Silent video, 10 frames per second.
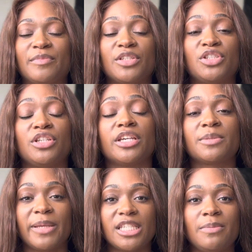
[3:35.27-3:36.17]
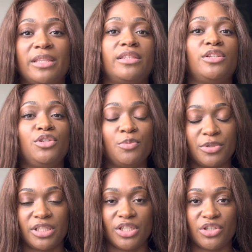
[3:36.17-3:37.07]
she explained to me that the new
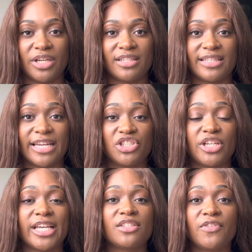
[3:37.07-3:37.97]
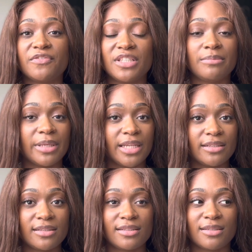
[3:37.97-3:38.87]
procedure is that she has 15
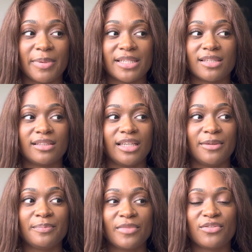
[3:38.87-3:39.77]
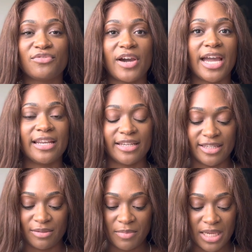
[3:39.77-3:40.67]
minutes to basically find
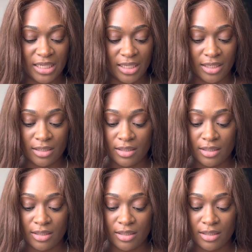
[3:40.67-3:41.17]
as many